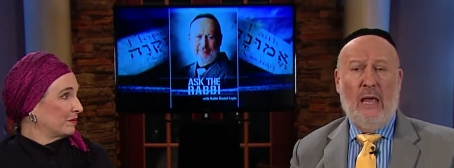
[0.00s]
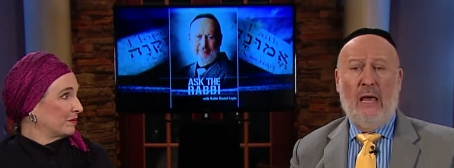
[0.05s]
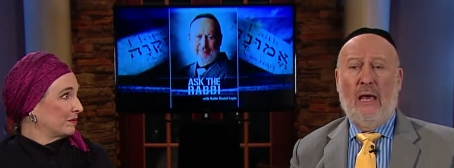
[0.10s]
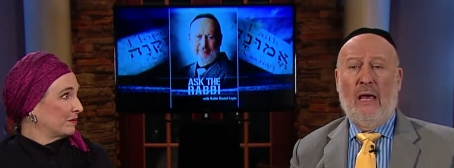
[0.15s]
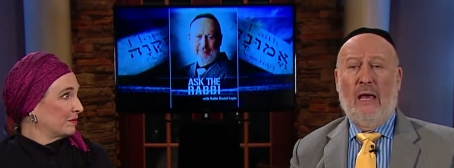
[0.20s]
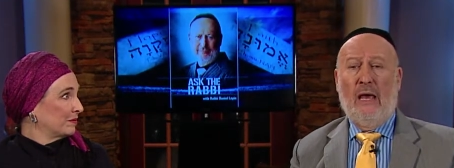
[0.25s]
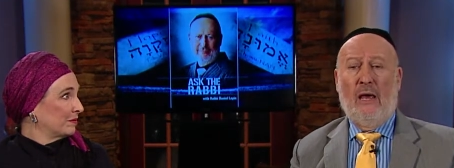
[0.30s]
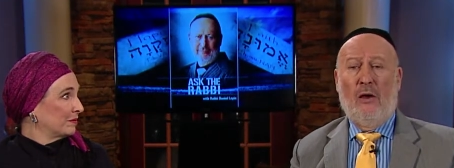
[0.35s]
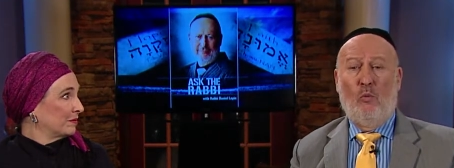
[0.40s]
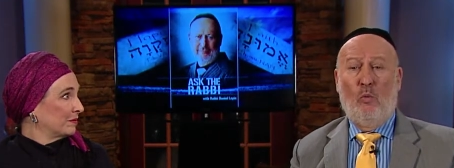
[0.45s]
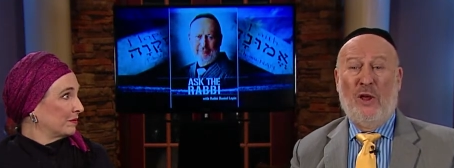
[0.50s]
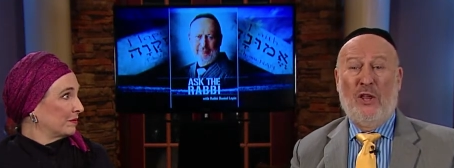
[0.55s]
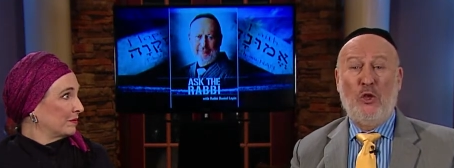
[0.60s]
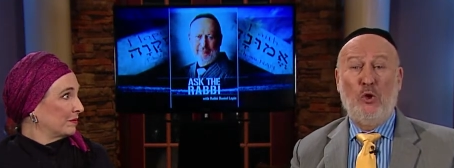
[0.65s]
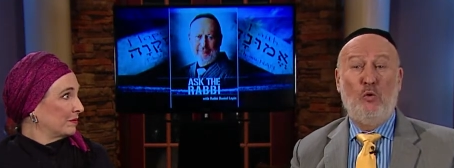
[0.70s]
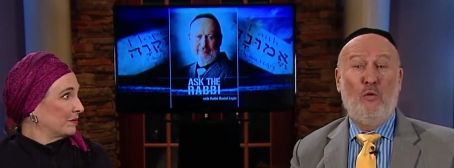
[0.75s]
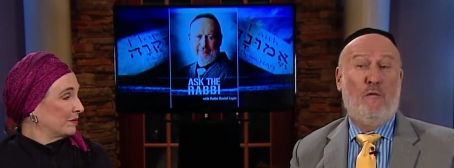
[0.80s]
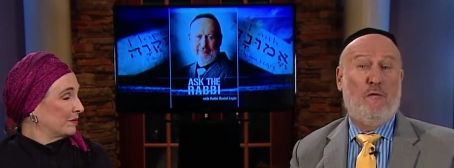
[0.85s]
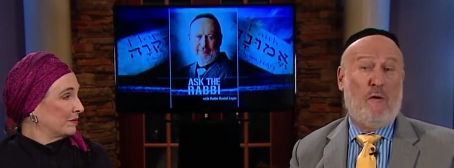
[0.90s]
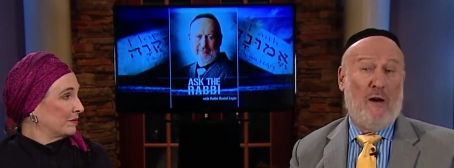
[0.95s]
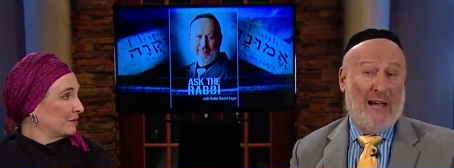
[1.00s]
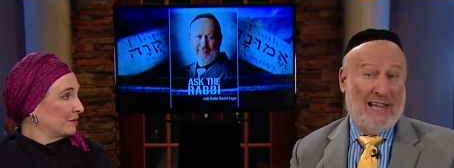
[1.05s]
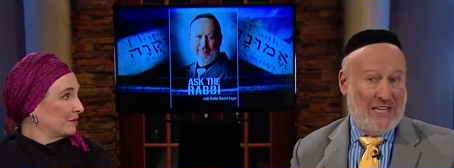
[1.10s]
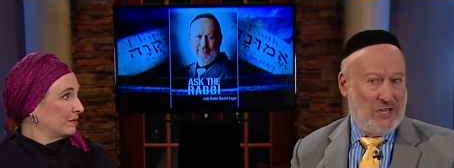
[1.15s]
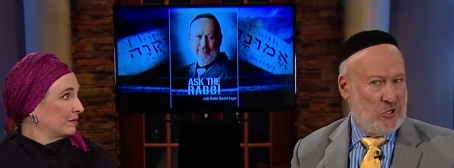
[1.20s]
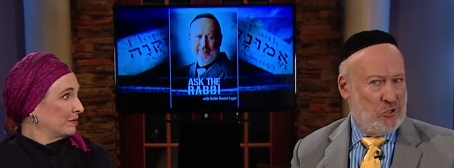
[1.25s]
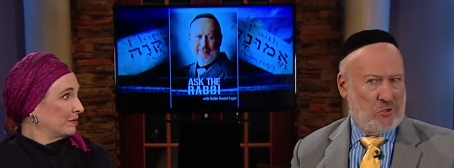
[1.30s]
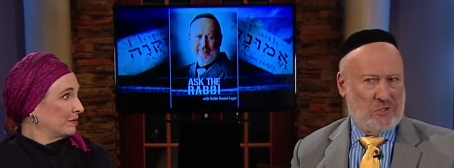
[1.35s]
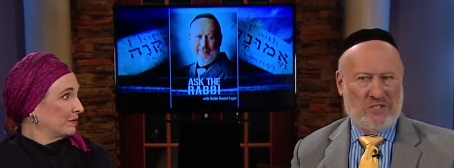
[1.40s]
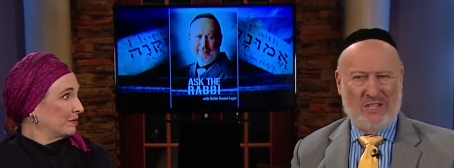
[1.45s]
Speaker 1: Uh, when you
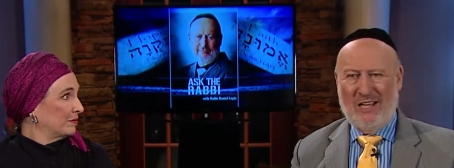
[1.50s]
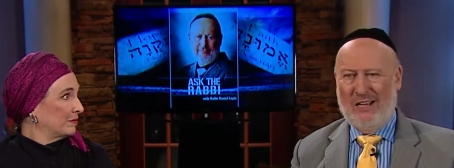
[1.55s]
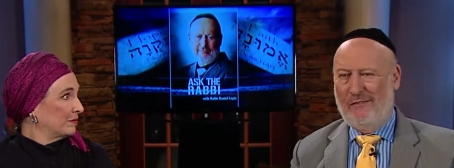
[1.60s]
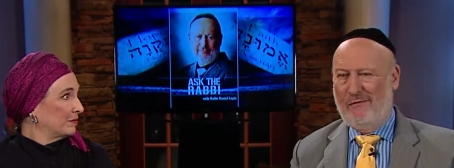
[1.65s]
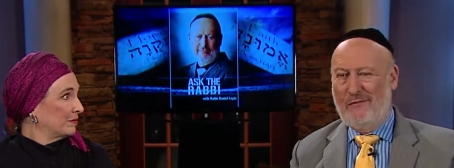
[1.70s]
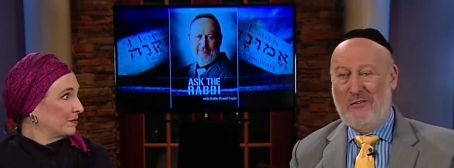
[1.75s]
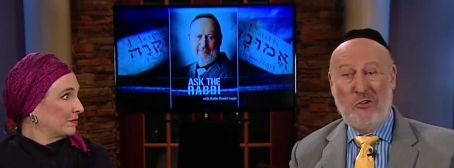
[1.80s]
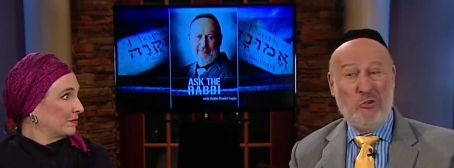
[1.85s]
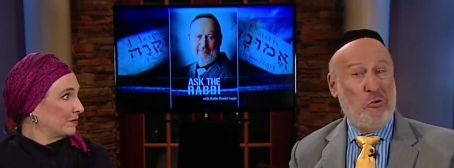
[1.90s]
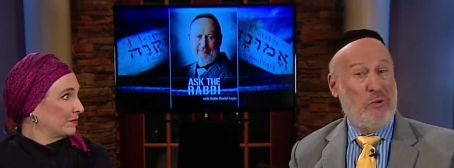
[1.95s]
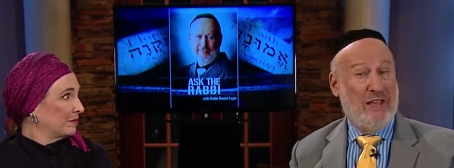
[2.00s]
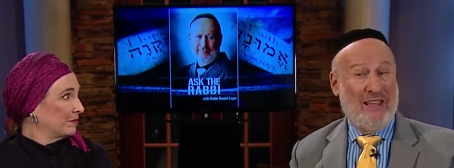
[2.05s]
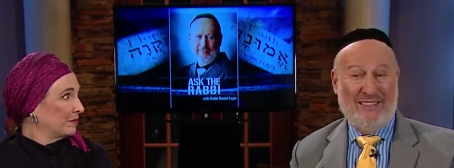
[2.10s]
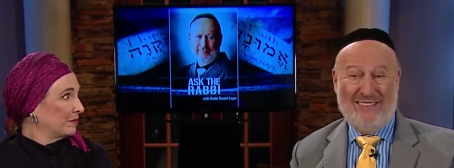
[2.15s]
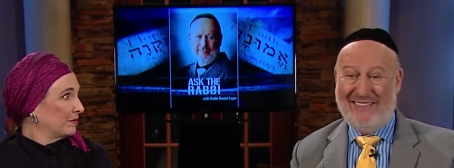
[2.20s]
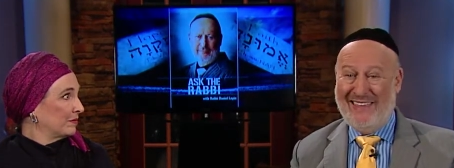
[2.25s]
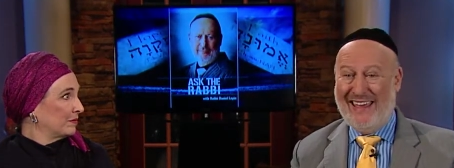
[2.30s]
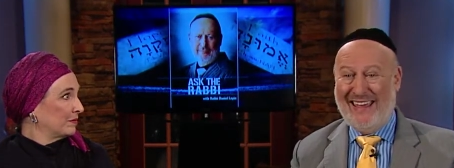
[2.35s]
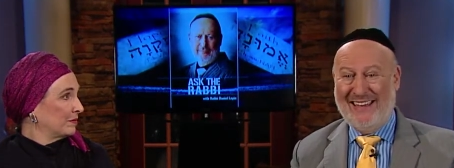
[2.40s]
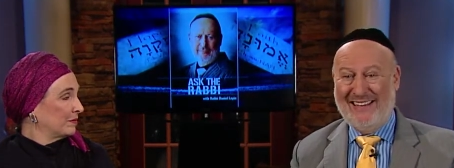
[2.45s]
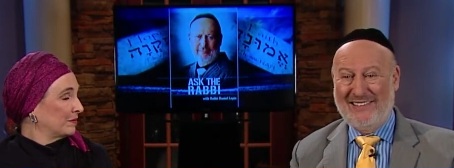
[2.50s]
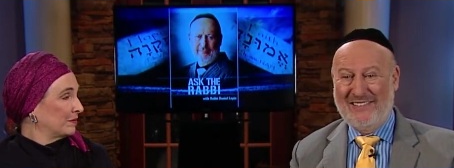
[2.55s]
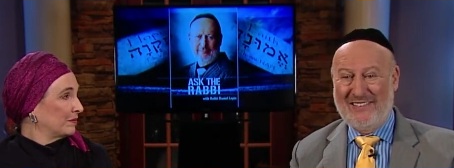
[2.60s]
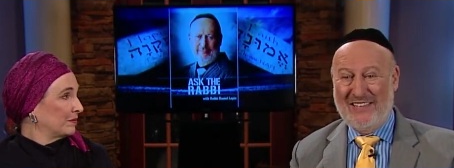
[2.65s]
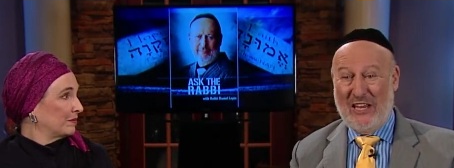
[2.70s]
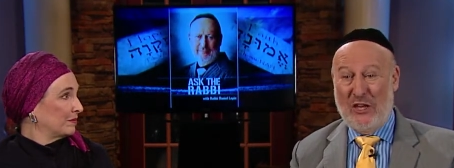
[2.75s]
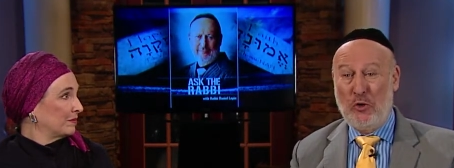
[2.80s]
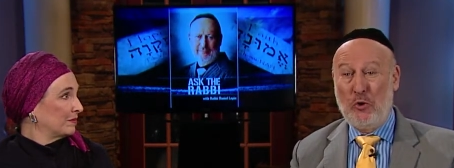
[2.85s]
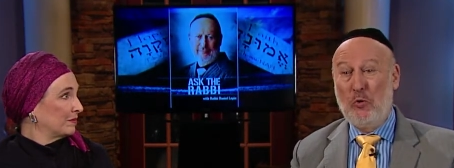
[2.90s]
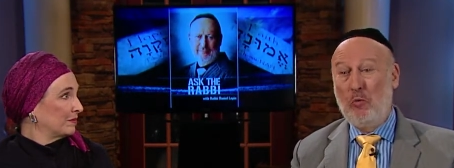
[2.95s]
find yourself doing things
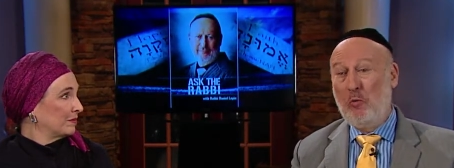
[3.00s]
that you